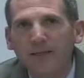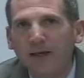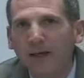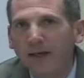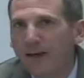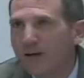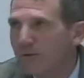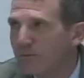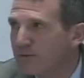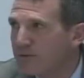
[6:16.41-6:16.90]

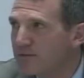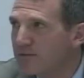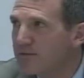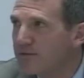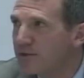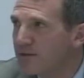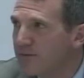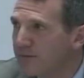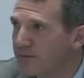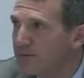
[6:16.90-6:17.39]
and it was
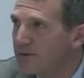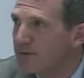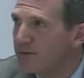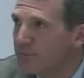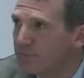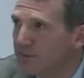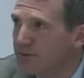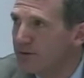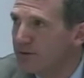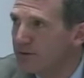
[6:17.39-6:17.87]
different
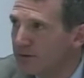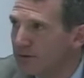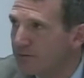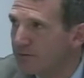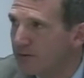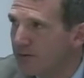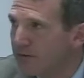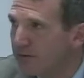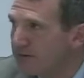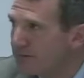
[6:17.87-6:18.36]
per
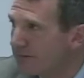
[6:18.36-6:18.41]
unit.